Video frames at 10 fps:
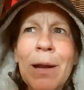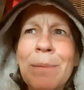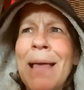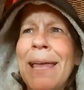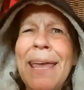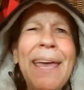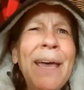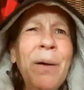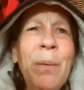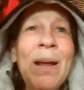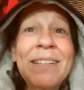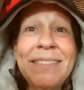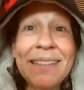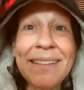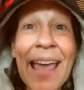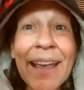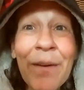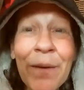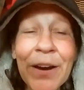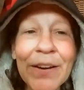I'm like, where's the
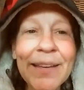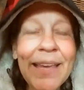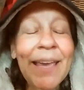leghorn?